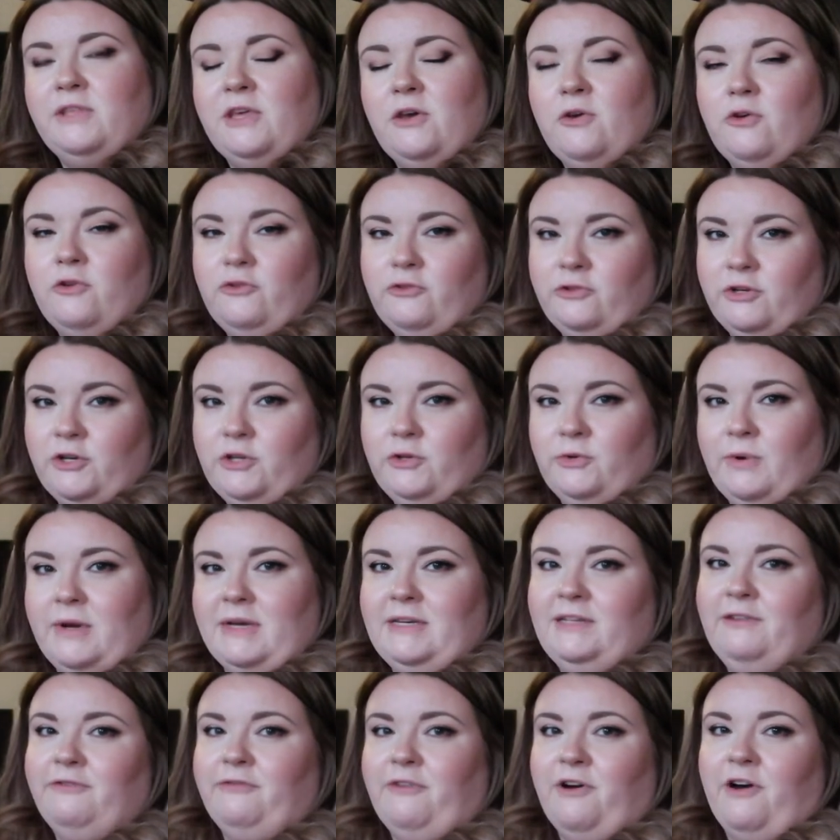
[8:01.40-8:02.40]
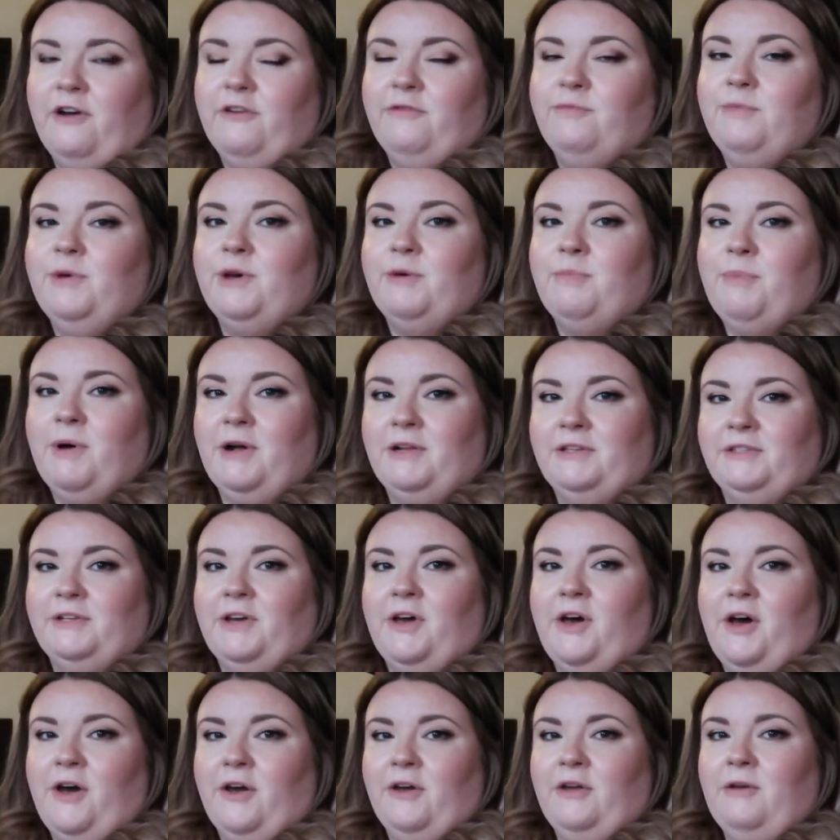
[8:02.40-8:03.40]
the 125ml pot at
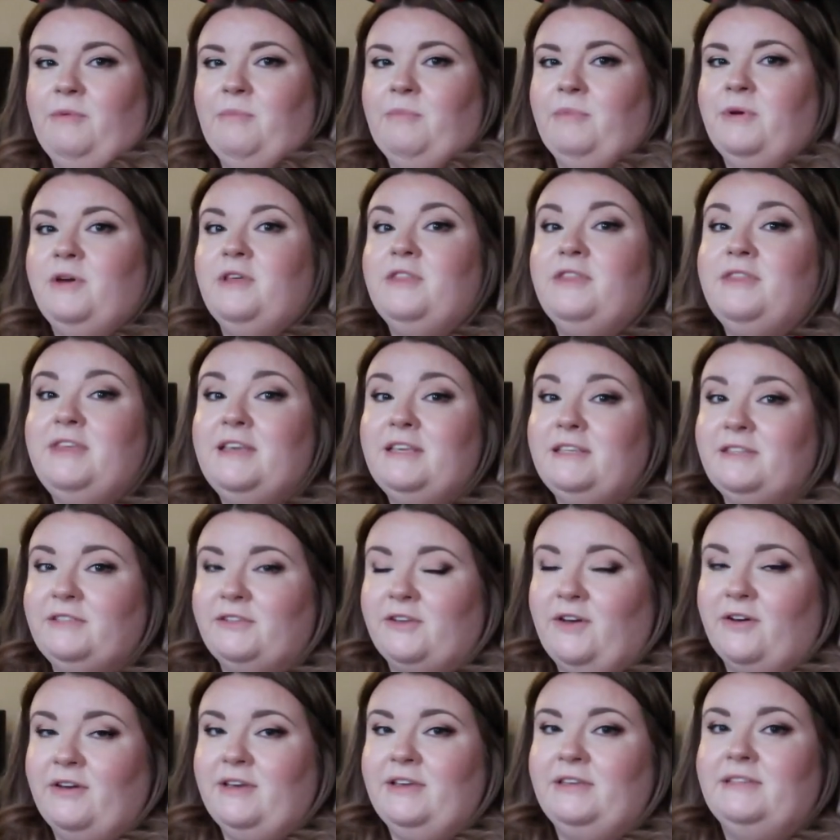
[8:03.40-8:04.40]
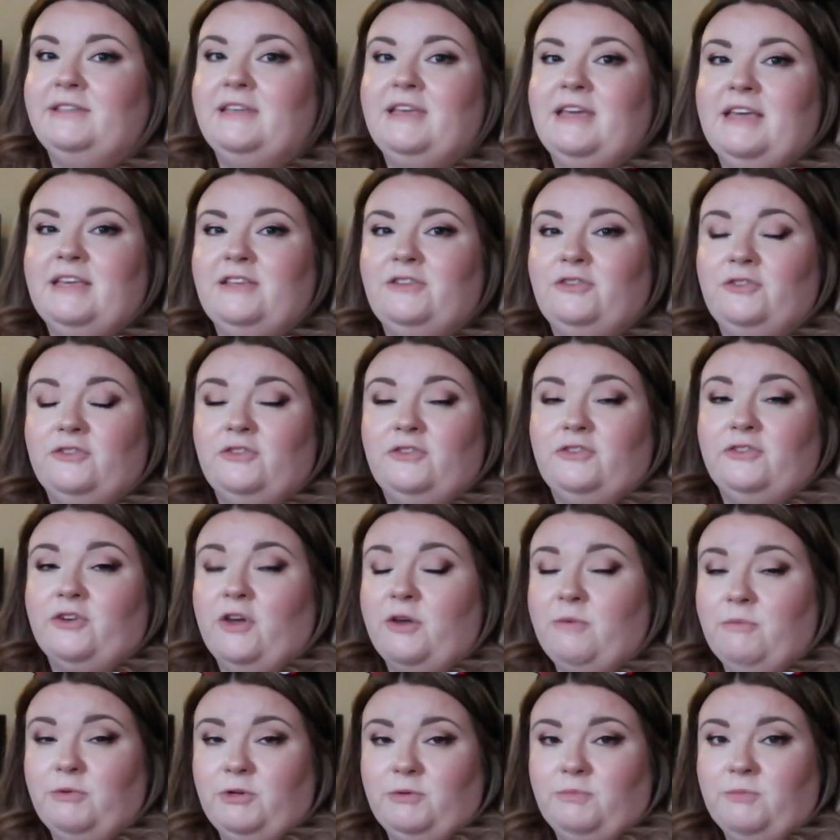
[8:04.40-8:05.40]
home but this size is just
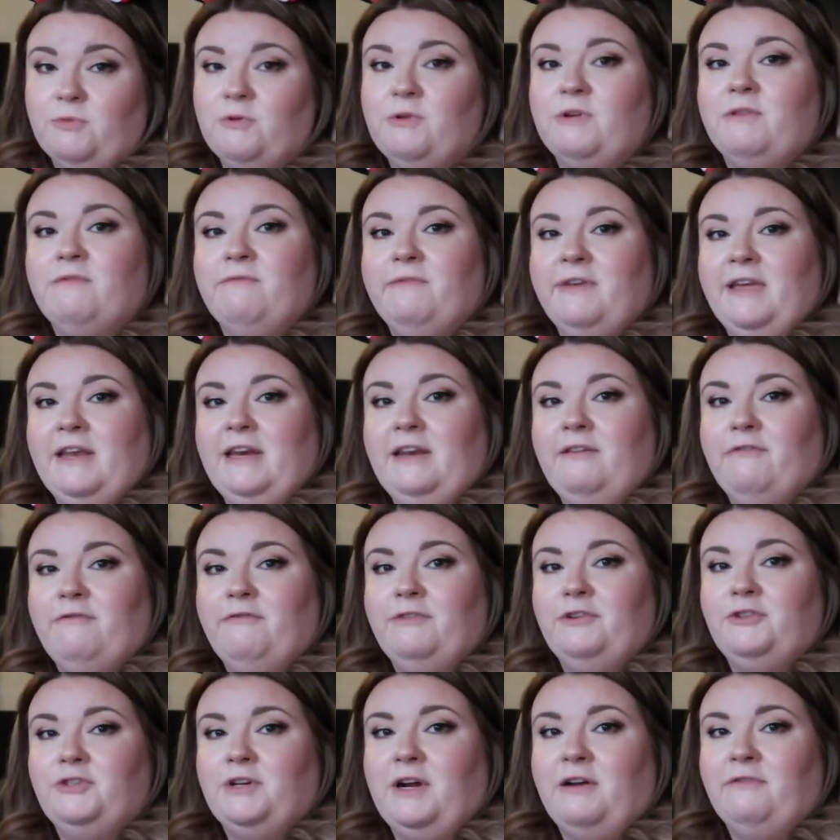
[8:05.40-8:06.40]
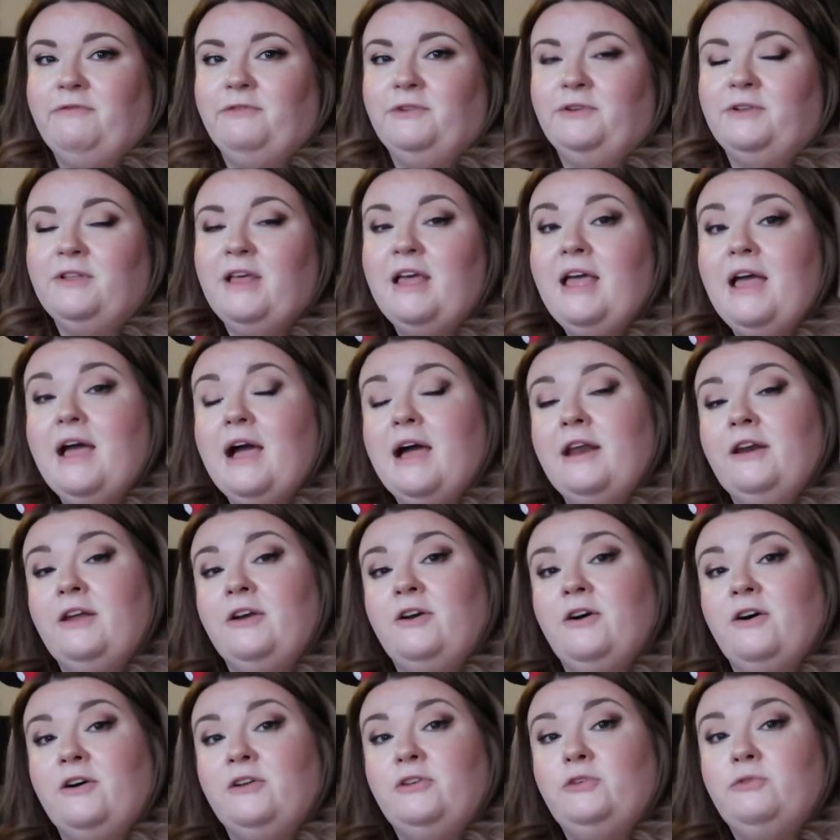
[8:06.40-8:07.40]
so much more convenient for travel and I
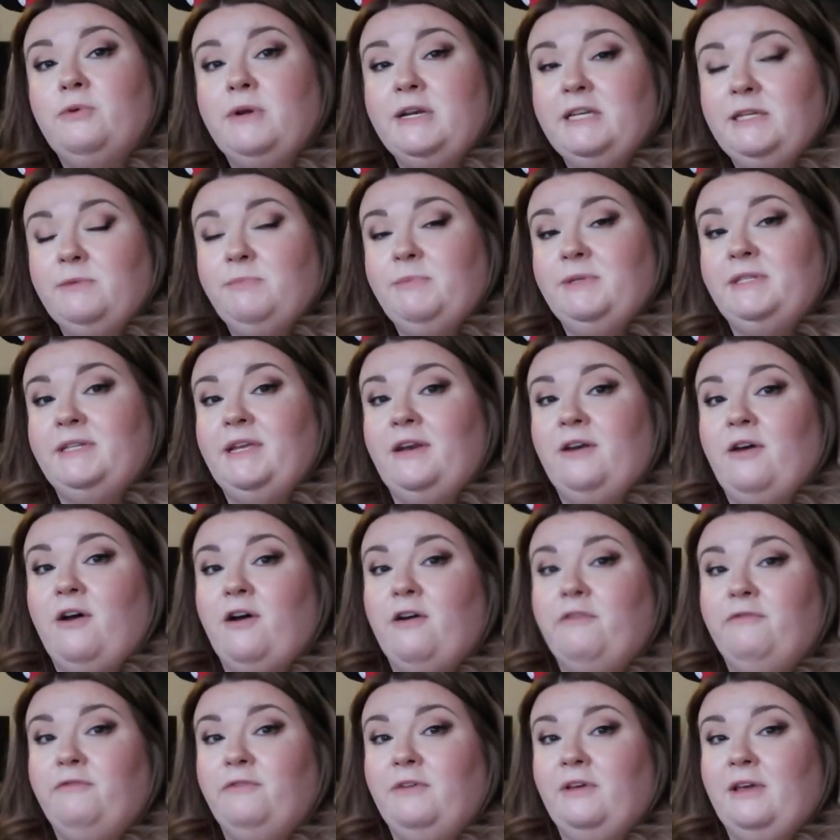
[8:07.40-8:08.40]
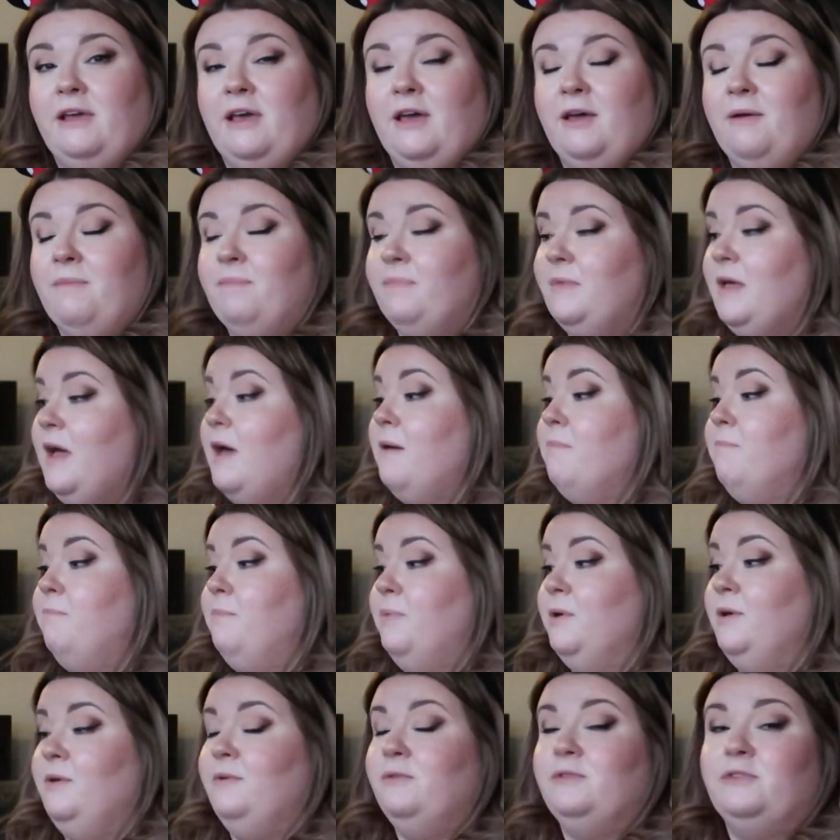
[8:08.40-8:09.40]
got 20% off um, at
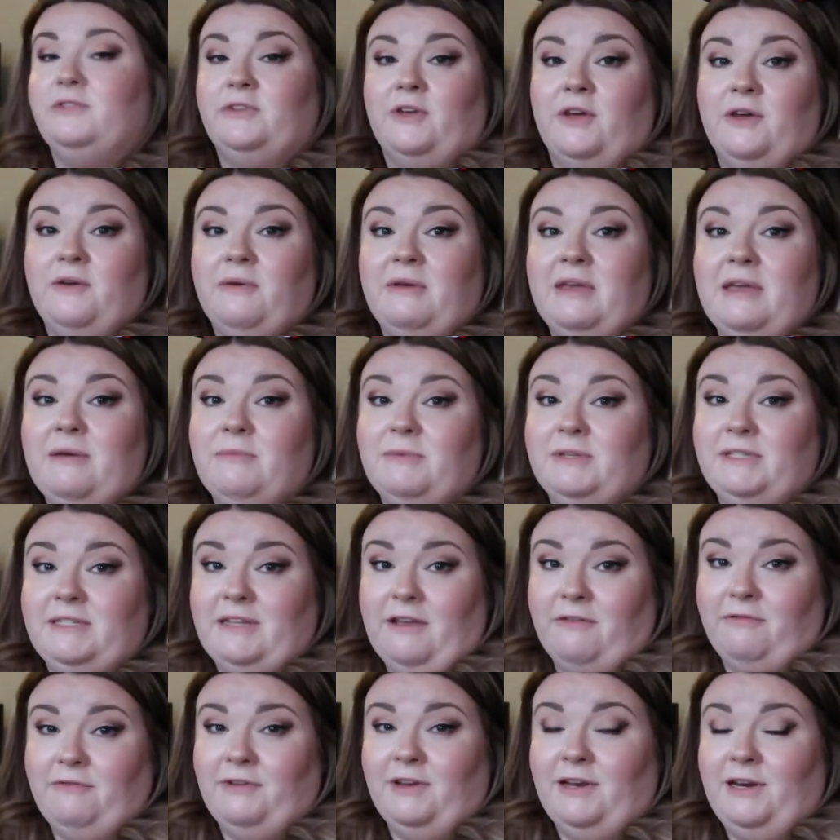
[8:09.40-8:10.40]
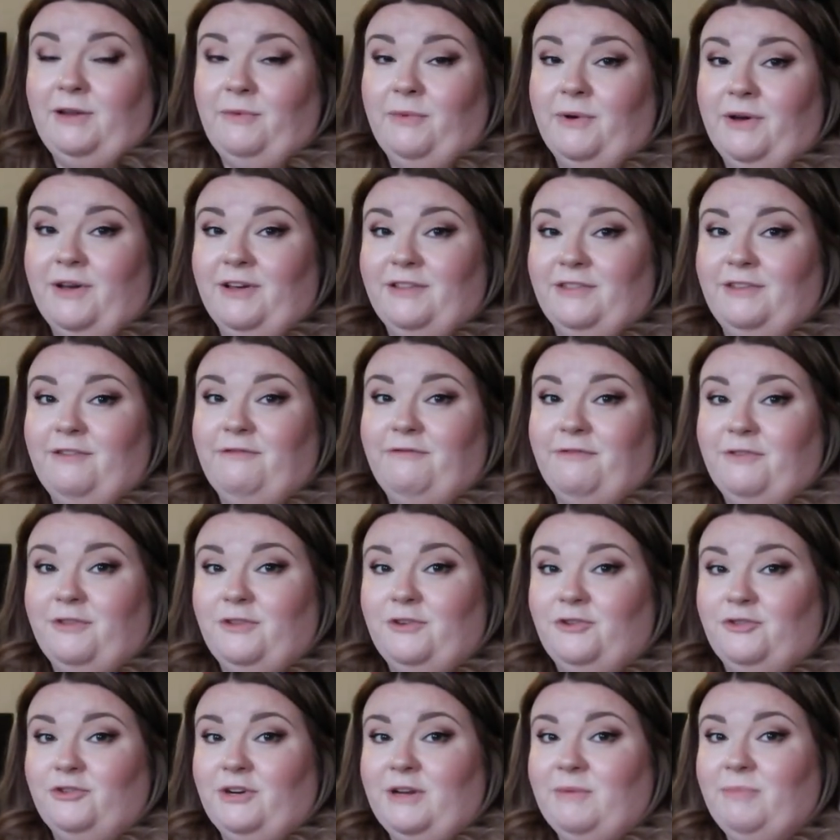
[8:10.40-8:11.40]
Boots so it was definitely worth it for
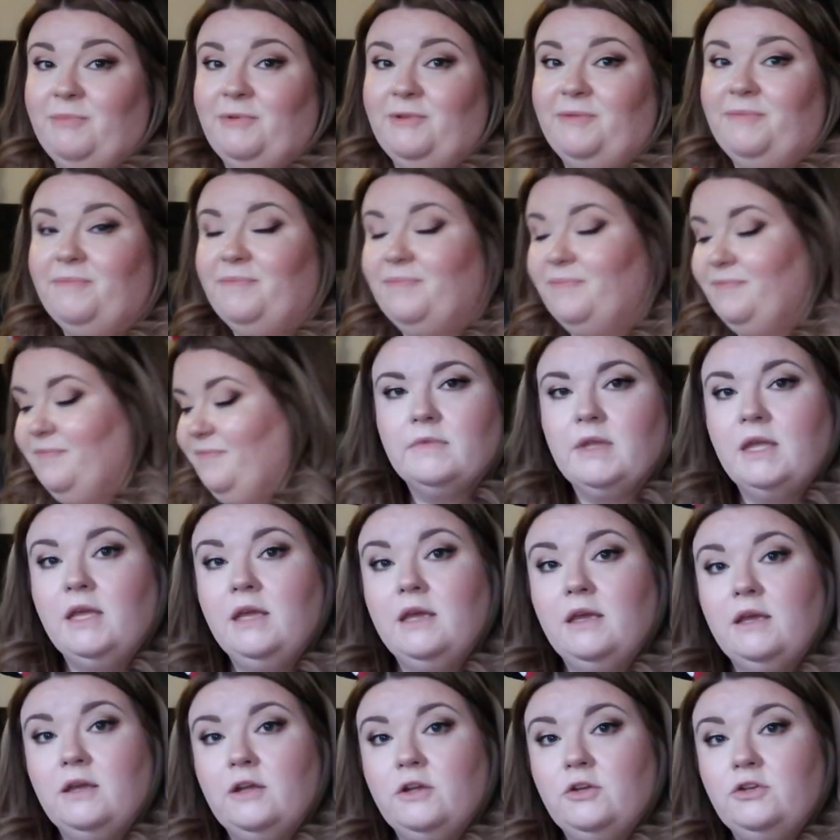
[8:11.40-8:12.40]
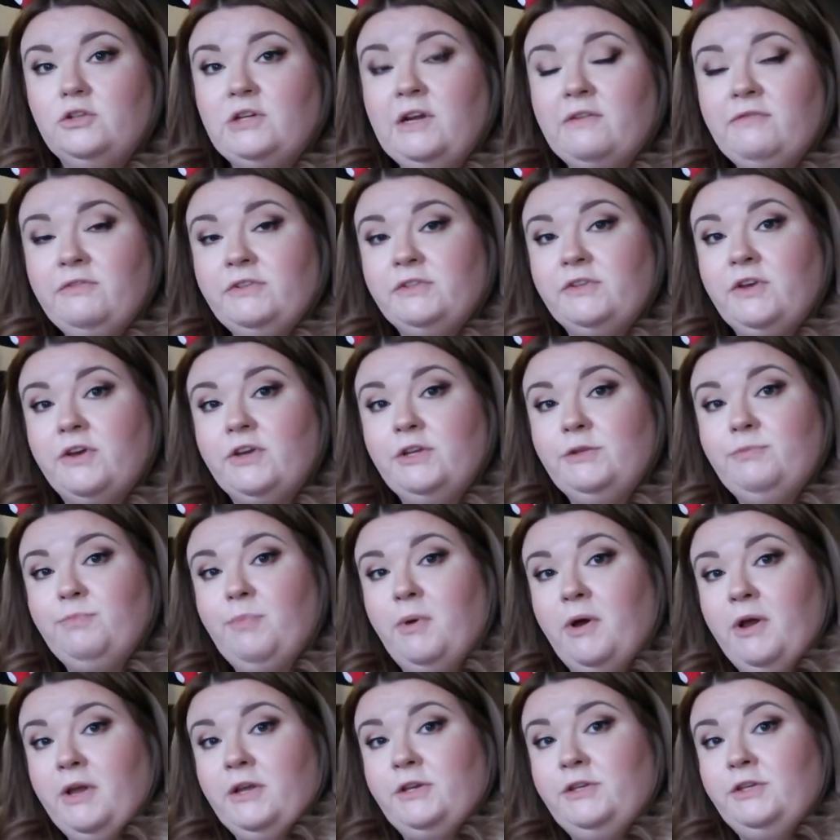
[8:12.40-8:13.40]
the trip. Travel size
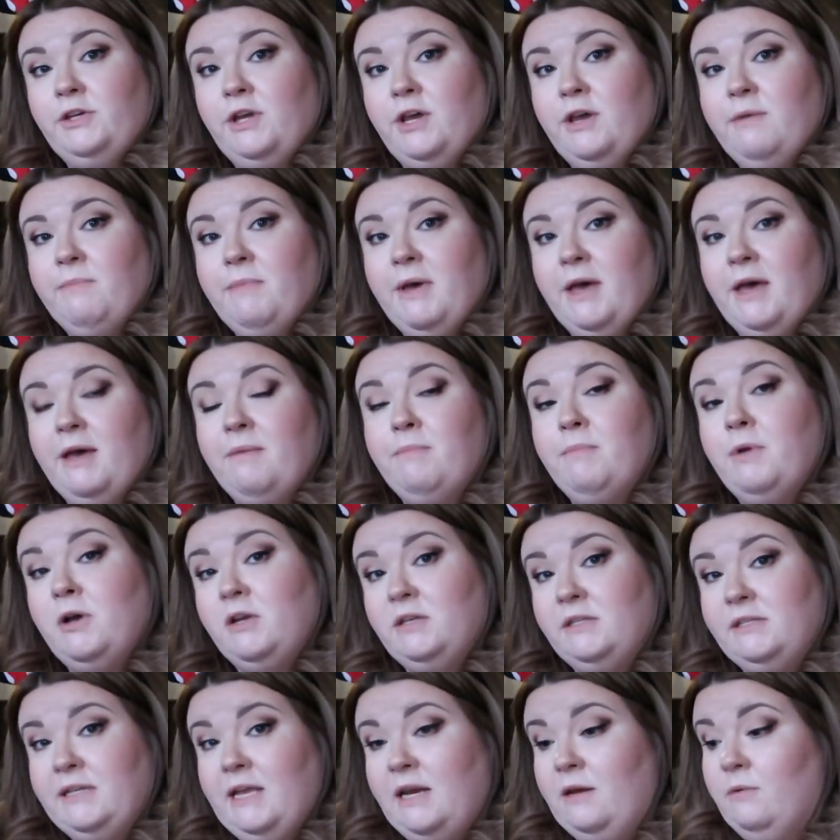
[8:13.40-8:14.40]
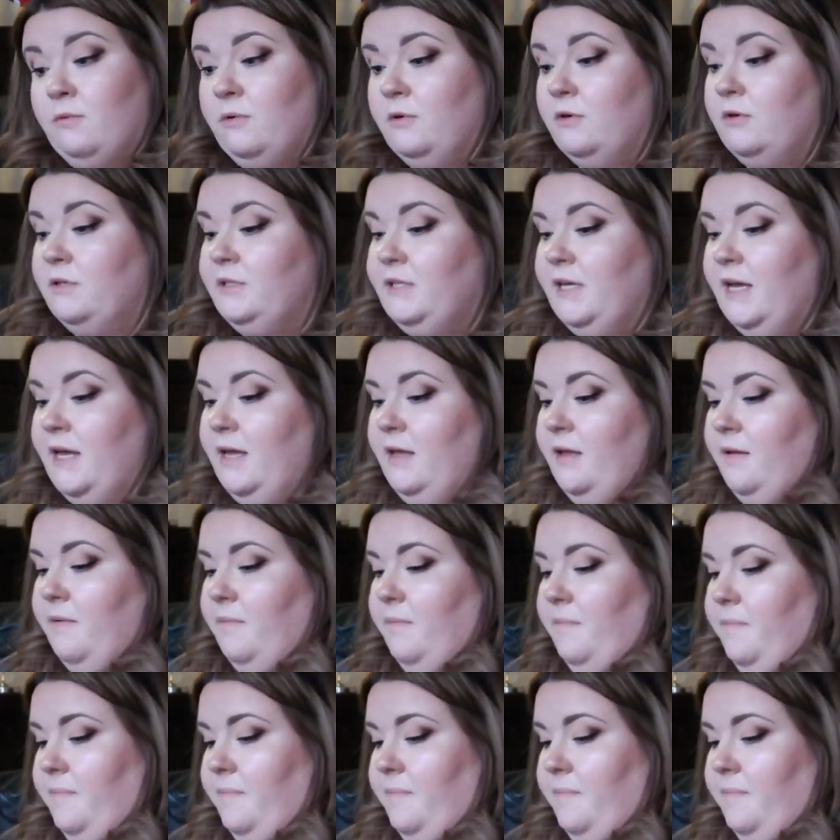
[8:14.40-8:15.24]
Bioderma micellar water.